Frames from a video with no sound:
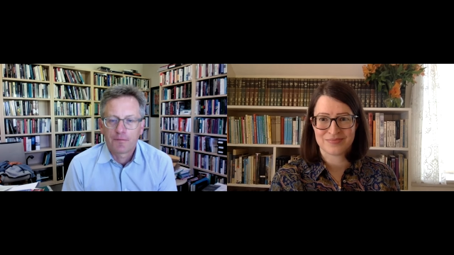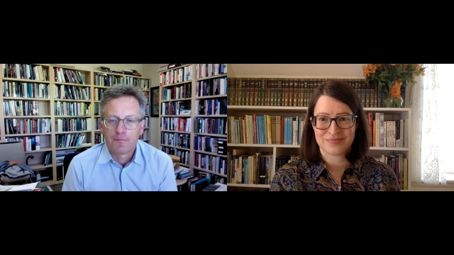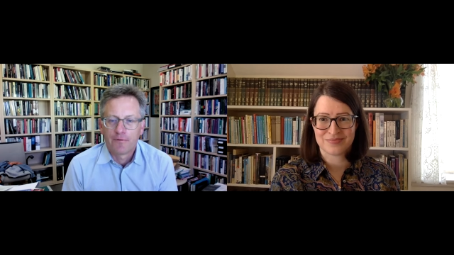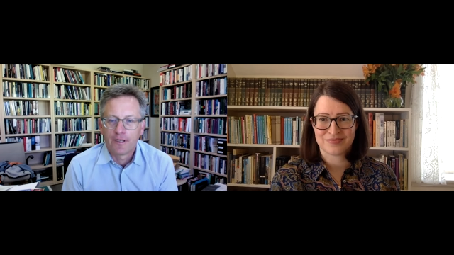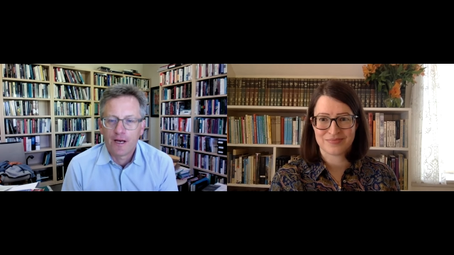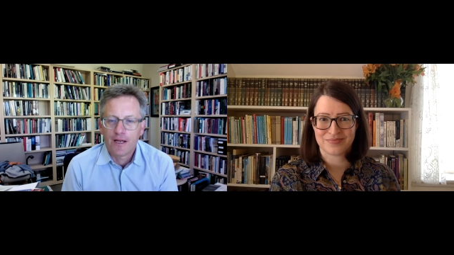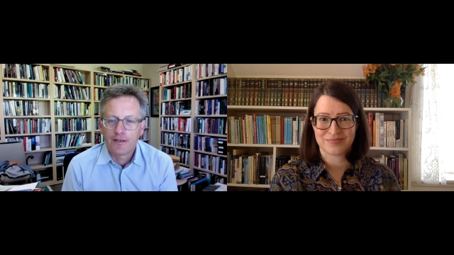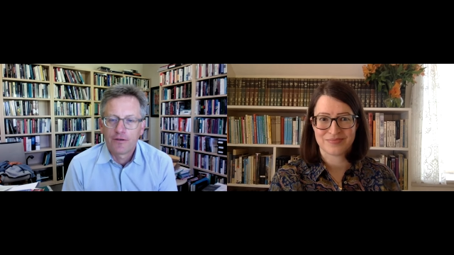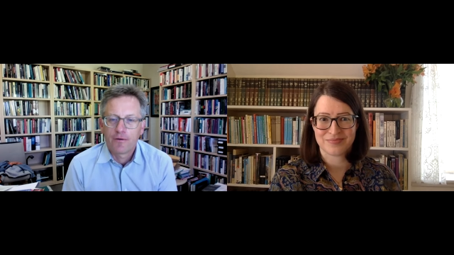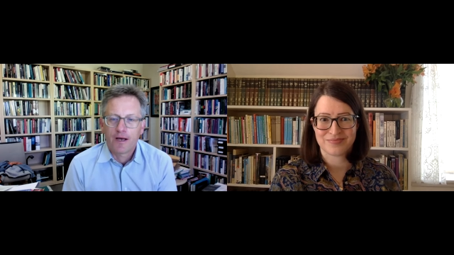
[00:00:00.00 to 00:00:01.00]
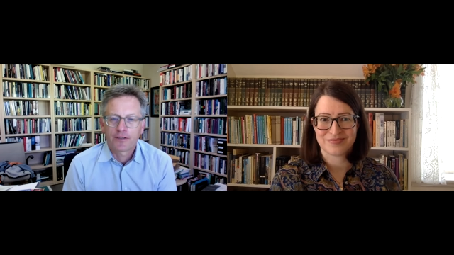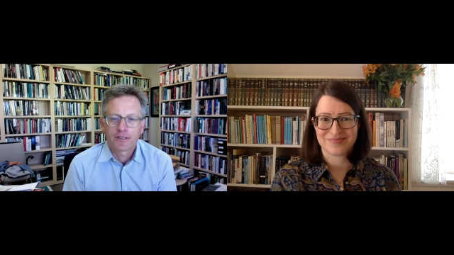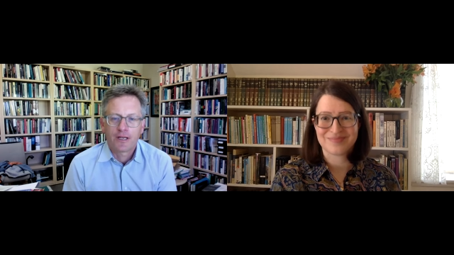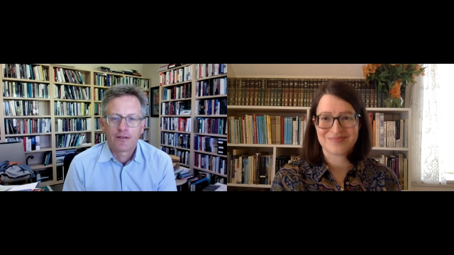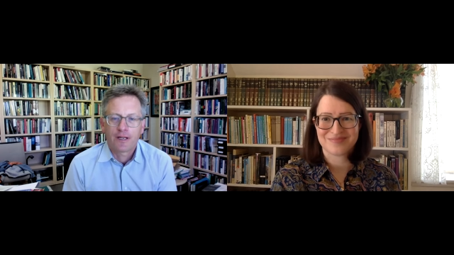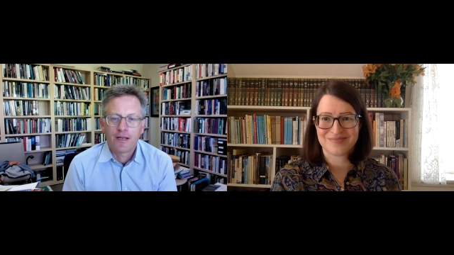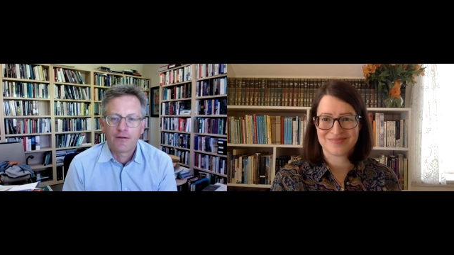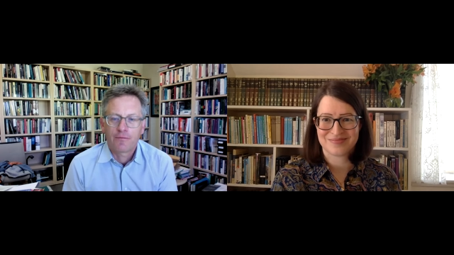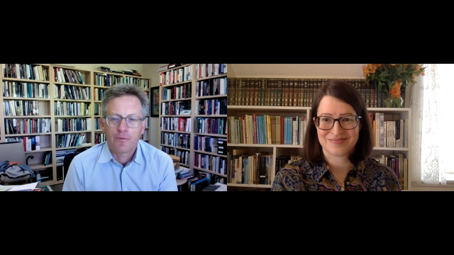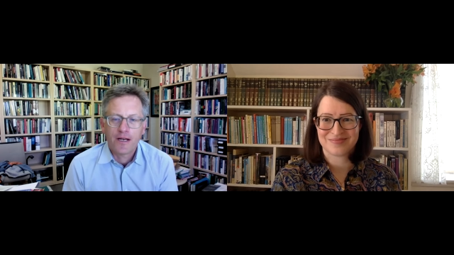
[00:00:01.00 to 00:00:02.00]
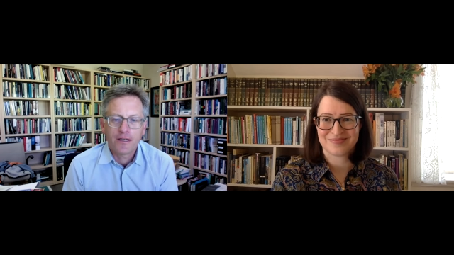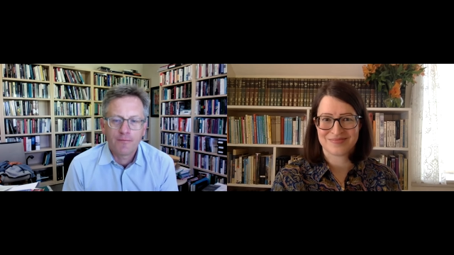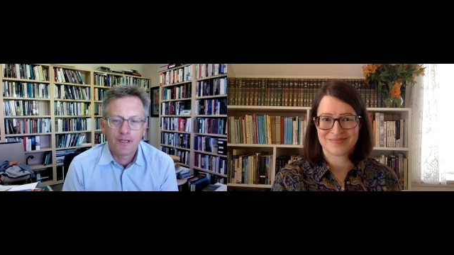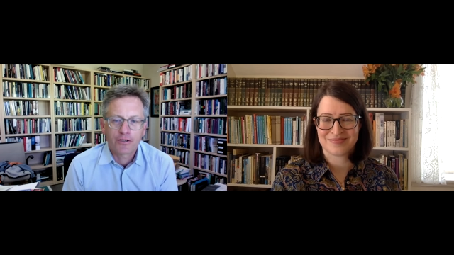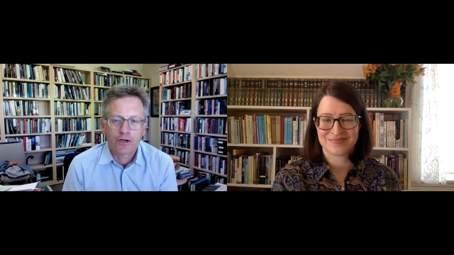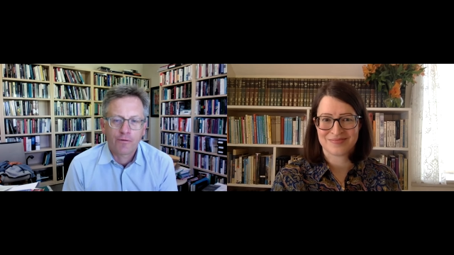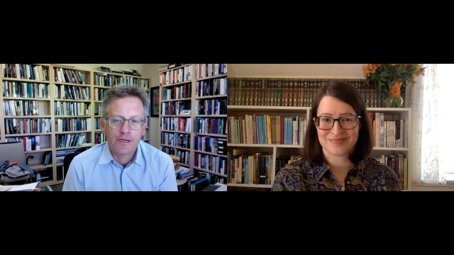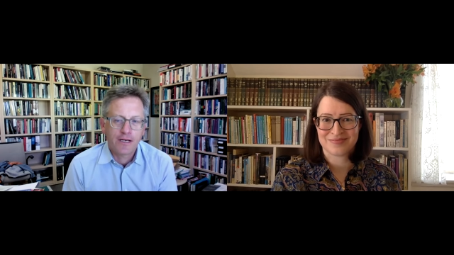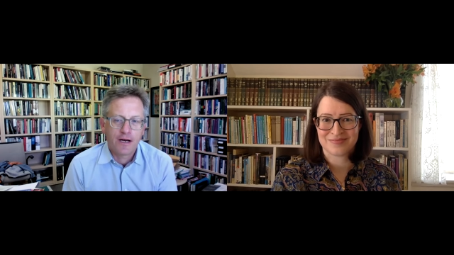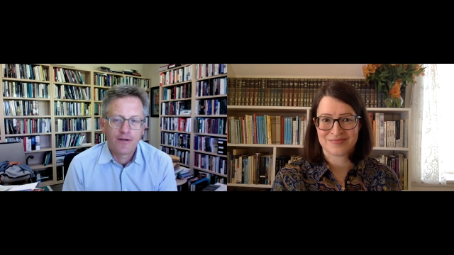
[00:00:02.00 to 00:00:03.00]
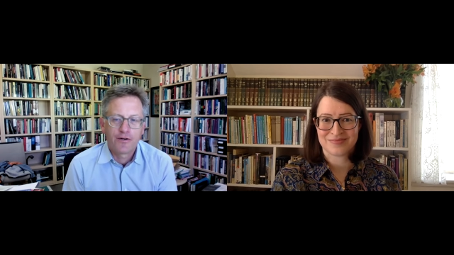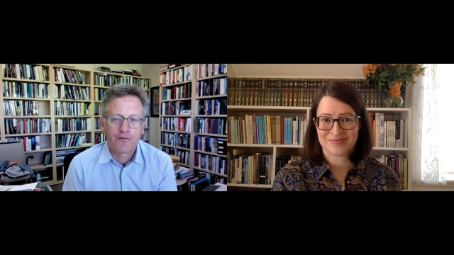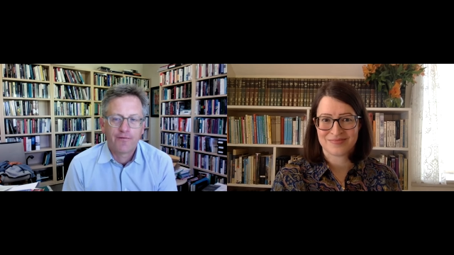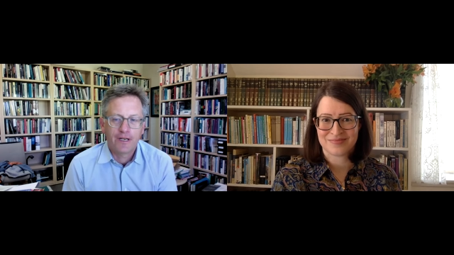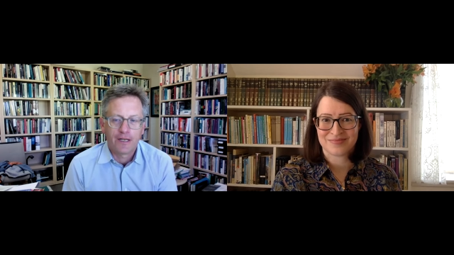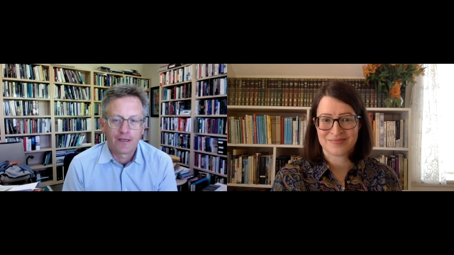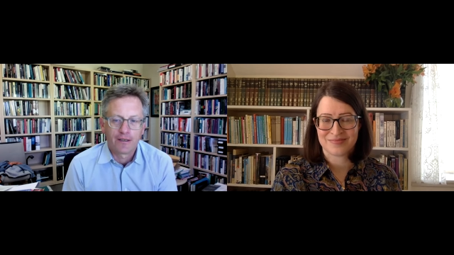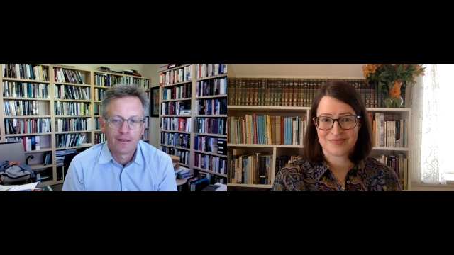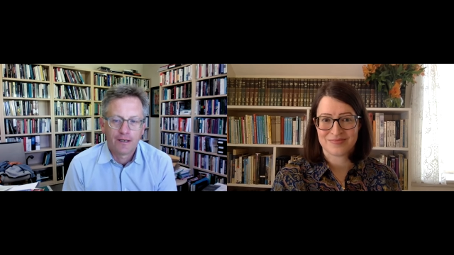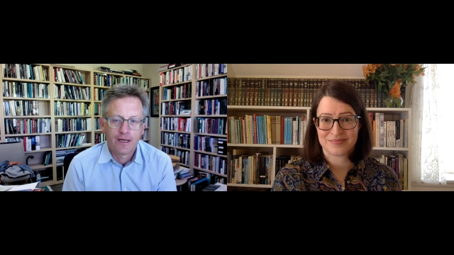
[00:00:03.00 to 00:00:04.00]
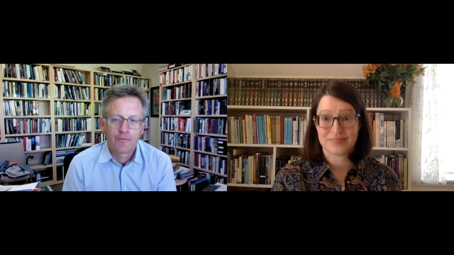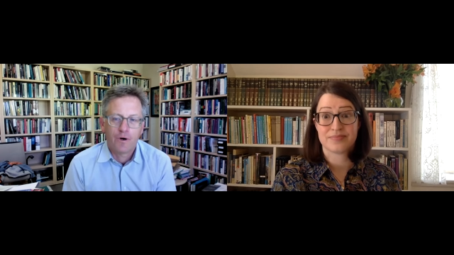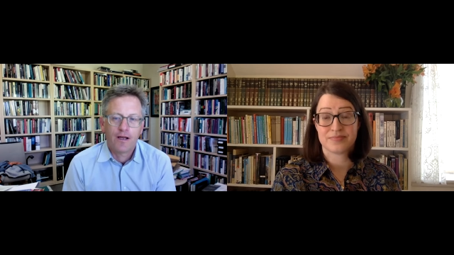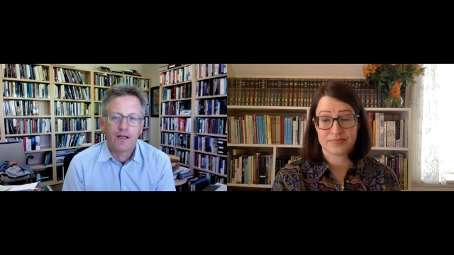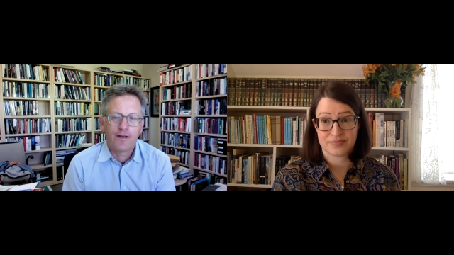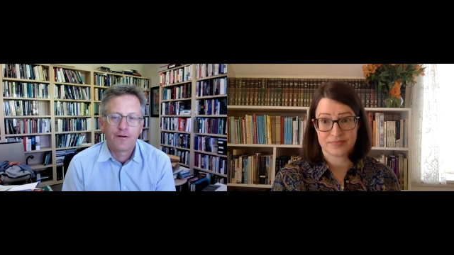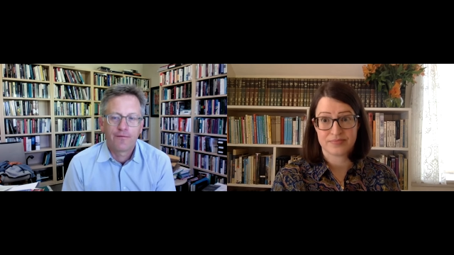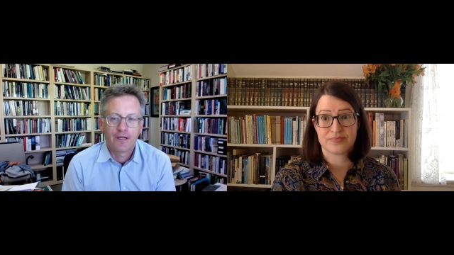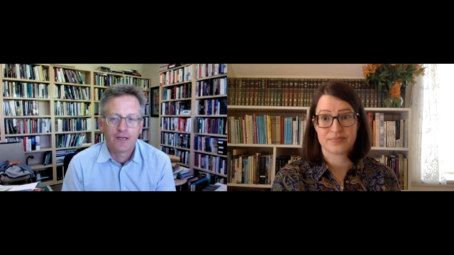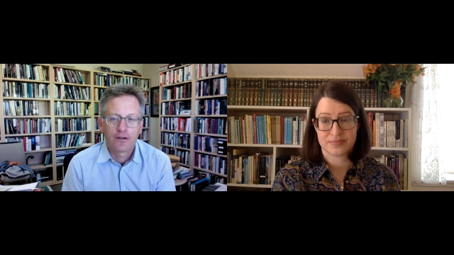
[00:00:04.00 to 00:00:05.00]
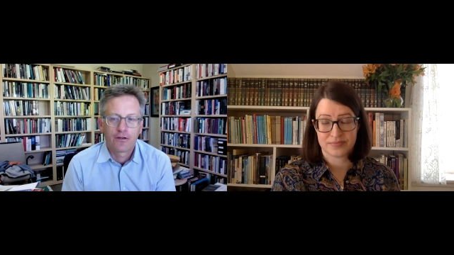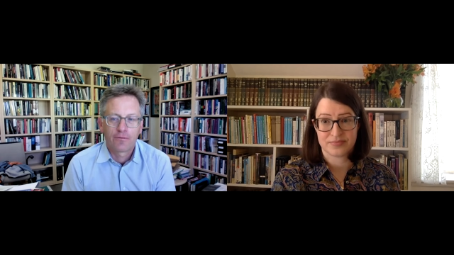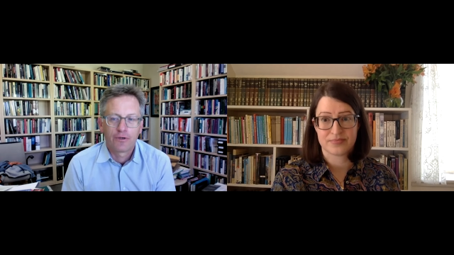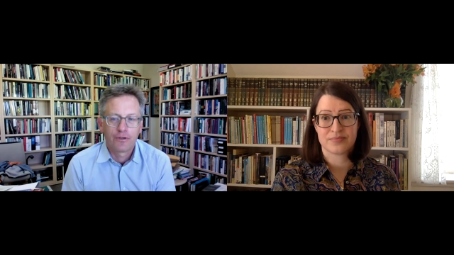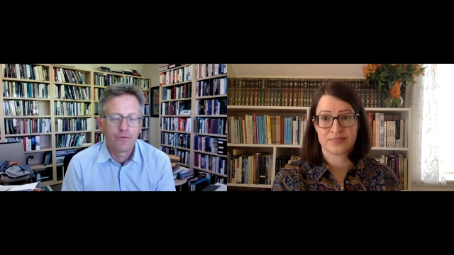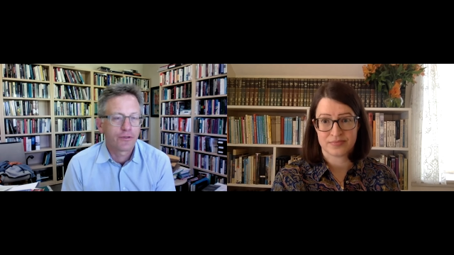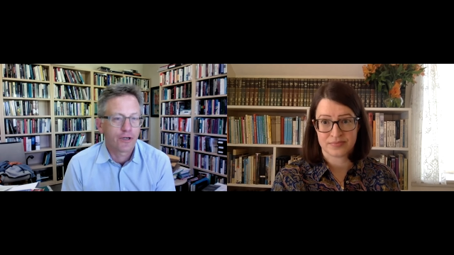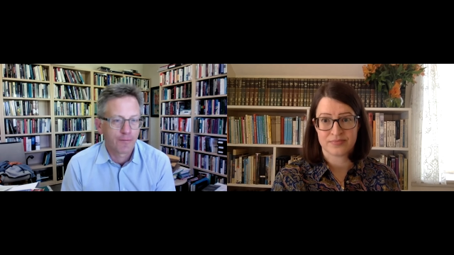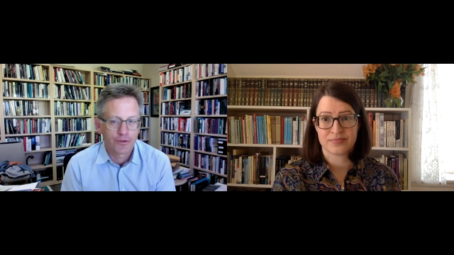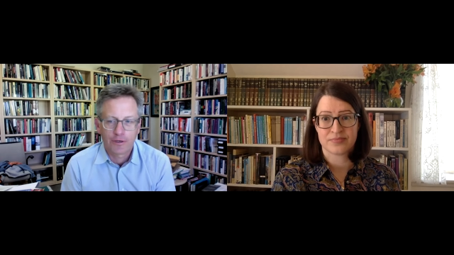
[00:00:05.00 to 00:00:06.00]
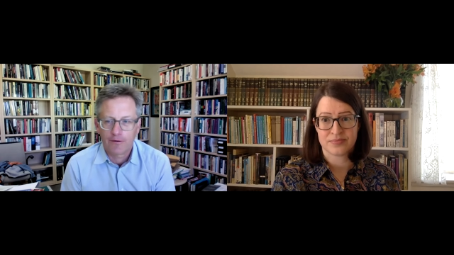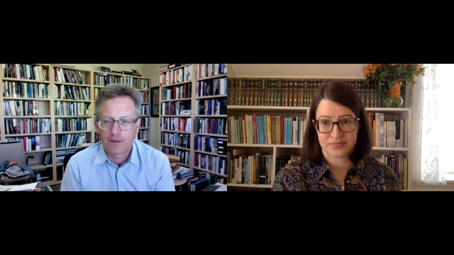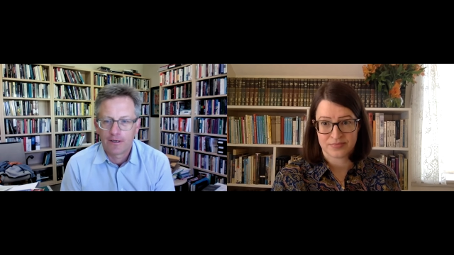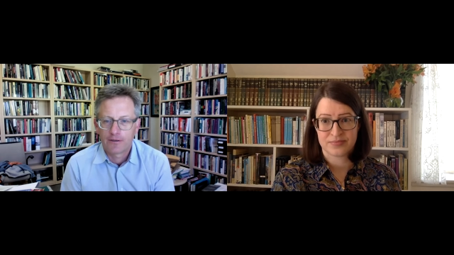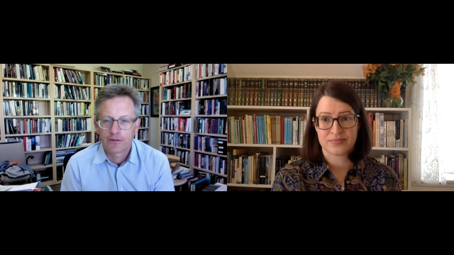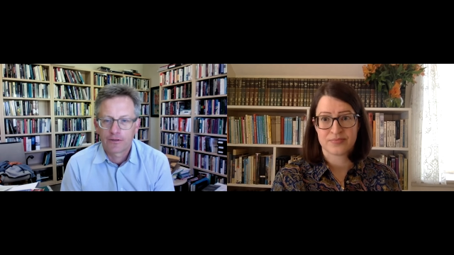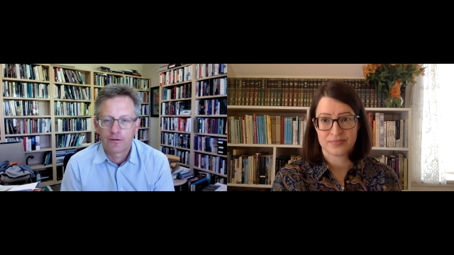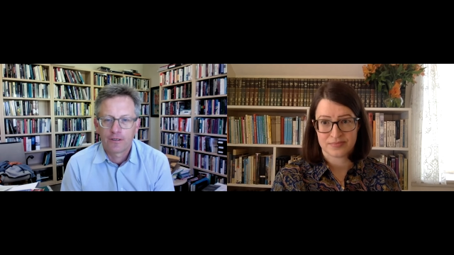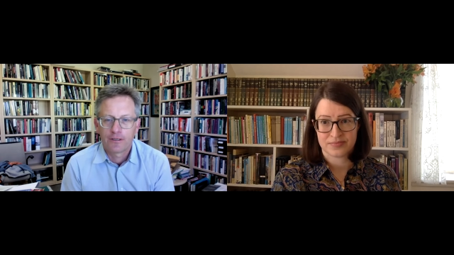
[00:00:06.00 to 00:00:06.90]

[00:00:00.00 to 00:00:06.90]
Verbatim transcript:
Speaker 1: from Vedant, who asks, can randomness create underfitting? And while underfitting could reduce arbitrariness, could it